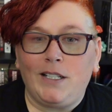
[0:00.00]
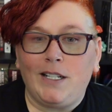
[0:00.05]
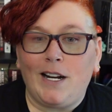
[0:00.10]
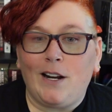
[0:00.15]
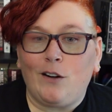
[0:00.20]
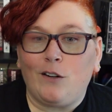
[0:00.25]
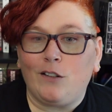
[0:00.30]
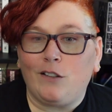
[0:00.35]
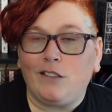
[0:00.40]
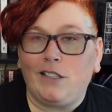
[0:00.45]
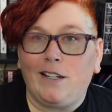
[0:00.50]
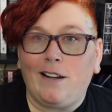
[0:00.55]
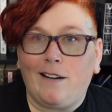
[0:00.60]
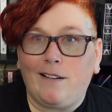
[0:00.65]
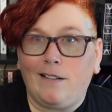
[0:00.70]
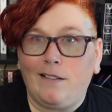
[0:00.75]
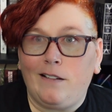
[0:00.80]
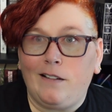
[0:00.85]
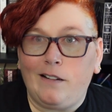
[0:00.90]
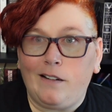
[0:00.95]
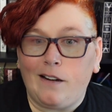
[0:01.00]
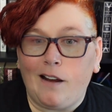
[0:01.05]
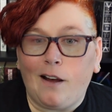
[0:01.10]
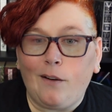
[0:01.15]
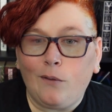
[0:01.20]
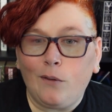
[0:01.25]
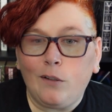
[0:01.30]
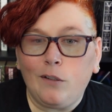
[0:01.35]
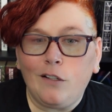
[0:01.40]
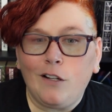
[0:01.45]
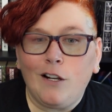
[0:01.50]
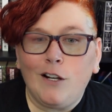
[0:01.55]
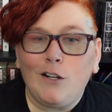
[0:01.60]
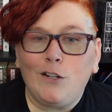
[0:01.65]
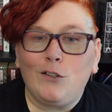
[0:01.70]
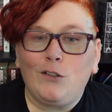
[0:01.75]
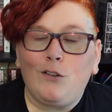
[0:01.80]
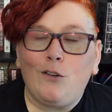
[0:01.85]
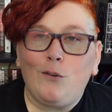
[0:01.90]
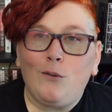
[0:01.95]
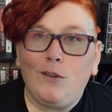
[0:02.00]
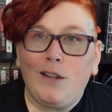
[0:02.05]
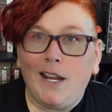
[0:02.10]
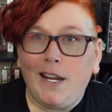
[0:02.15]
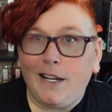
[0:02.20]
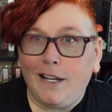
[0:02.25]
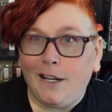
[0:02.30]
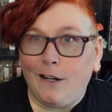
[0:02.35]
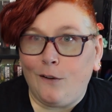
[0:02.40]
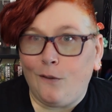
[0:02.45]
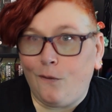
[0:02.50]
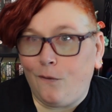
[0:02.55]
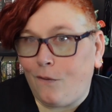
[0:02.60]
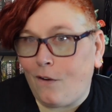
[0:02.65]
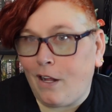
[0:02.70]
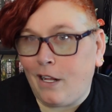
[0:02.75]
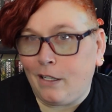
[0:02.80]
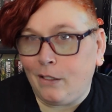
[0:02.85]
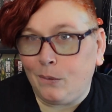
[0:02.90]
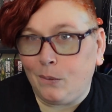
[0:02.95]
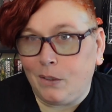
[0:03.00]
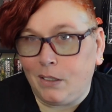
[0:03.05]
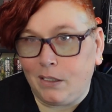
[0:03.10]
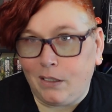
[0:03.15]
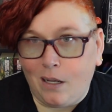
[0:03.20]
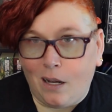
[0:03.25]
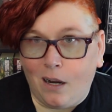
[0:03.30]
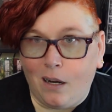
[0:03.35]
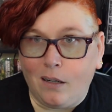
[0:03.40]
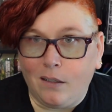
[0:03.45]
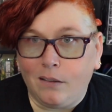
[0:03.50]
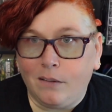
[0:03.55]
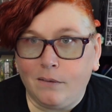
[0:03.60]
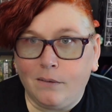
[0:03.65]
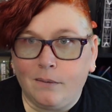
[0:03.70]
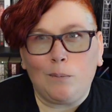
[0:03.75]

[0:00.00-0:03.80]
it out early on in the novel so they can follow along.